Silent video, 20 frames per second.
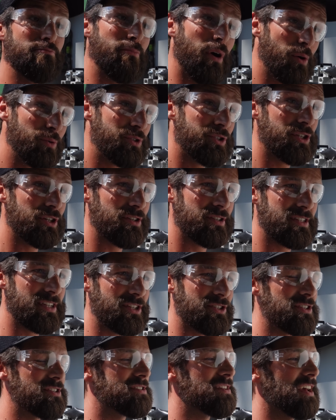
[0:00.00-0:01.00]
most
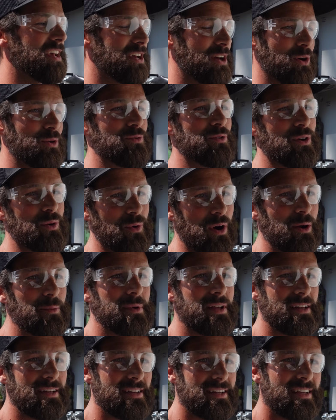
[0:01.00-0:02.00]
jurisdictions, a code
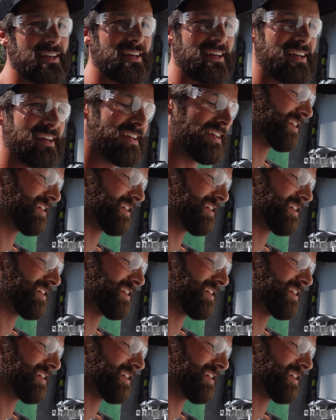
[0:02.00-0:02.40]
requirement. Yeah, so even